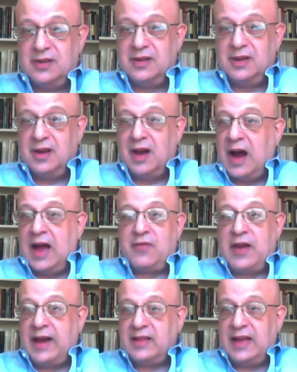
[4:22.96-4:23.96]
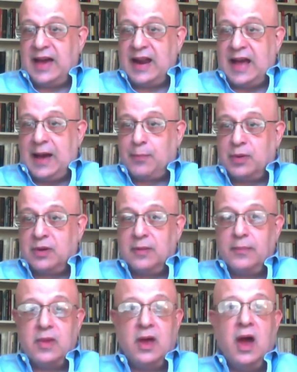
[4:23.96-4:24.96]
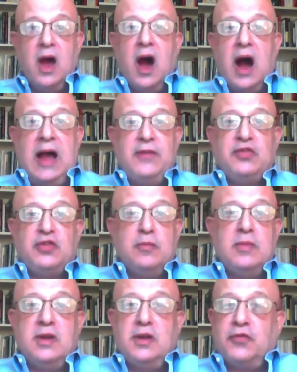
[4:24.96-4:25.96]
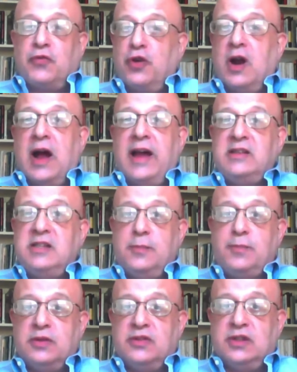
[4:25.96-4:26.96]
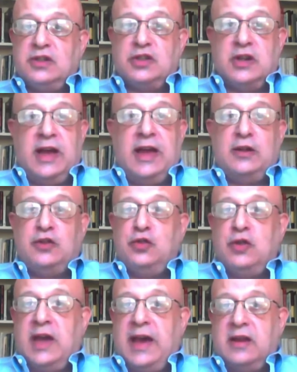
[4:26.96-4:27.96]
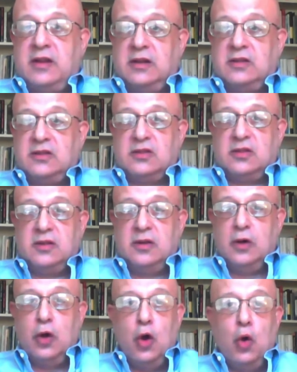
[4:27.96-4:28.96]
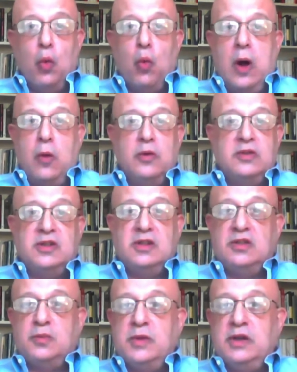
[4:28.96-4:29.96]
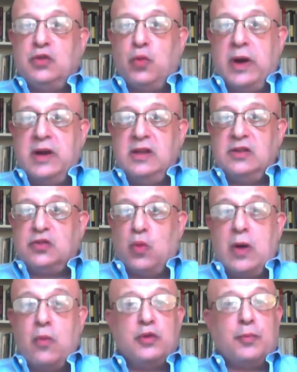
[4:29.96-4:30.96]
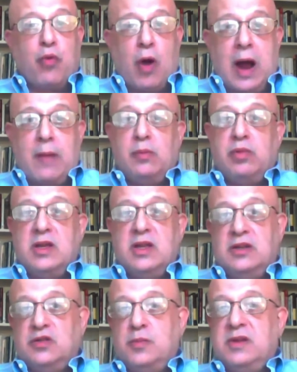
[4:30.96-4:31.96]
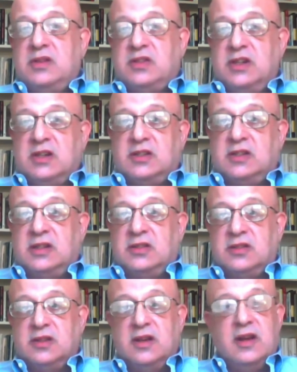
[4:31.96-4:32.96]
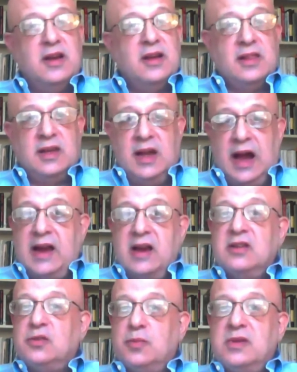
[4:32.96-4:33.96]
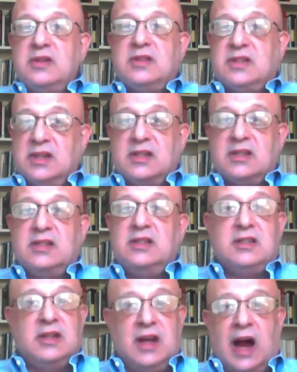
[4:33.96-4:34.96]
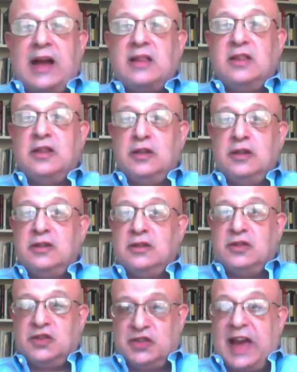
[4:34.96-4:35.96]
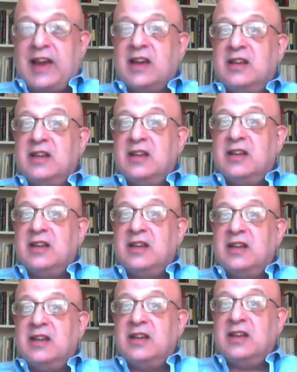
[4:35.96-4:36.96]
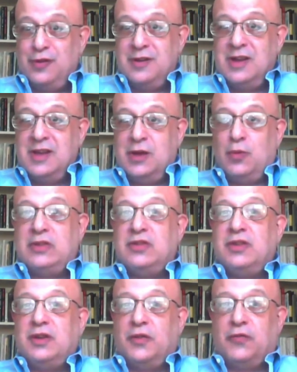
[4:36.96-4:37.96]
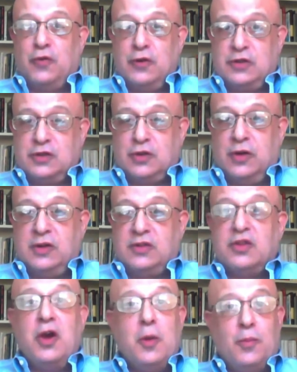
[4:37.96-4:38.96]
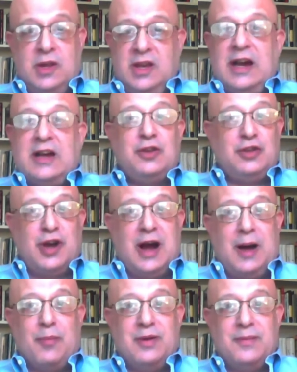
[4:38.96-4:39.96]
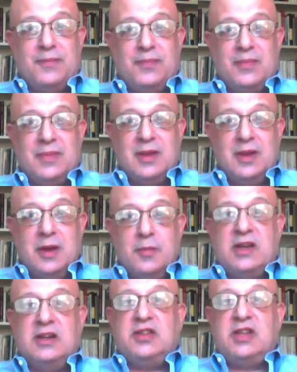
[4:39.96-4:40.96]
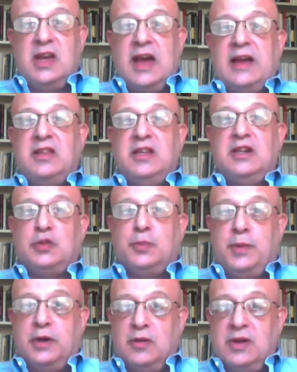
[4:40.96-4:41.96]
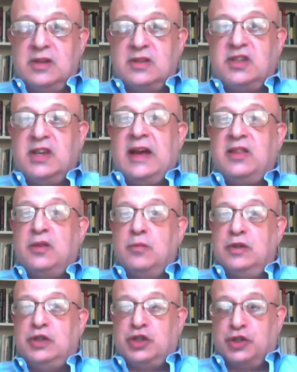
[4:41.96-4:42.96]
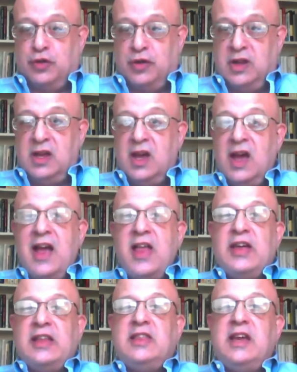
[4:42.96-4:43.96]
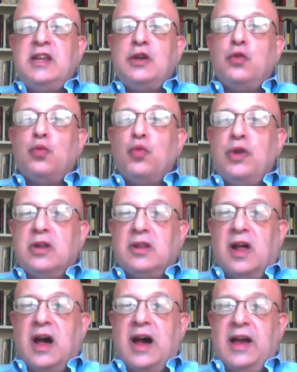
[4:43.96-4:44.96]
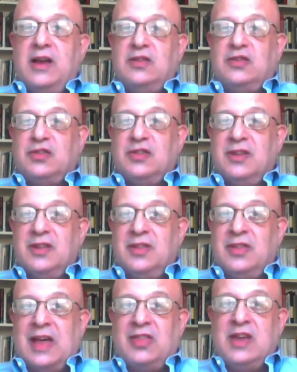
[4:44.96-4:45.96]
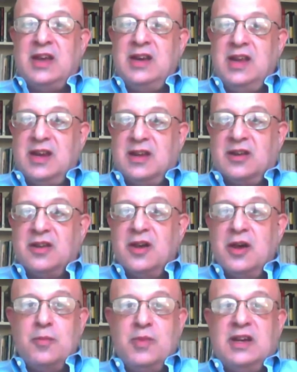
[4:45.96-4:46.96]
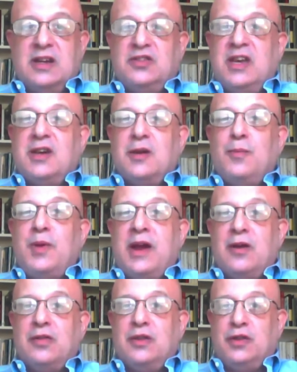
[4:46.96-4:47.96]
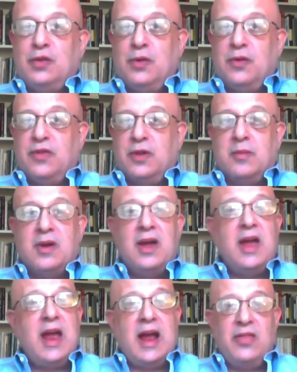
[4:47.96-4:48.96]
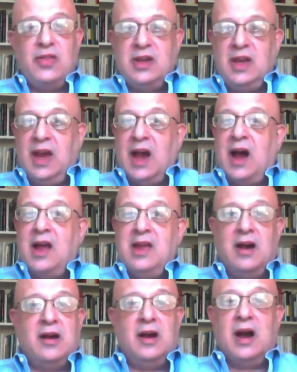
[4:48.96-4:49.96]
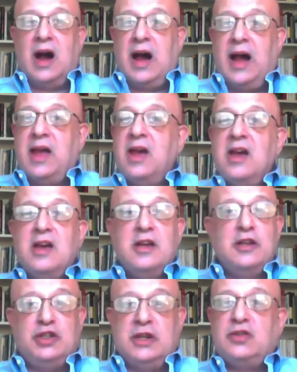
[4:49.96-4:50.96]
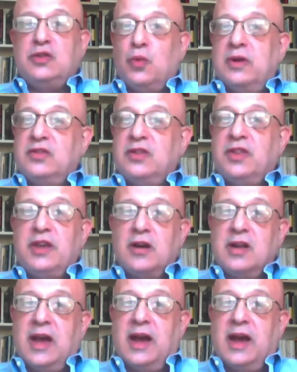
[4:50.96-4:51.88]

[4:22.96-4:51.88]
I've had that happen. I've submitted for an IT position. I had 2 candidates. One was in his mid-20s, one was probably in his mid-60s. The guy in his mid-60s got the second interview. He wasn't their first choice, but he got the job because he had the experience, he had the maturity that they didn't realize that they needed, because they compared the two of them, and the young guy just wasn't there yet.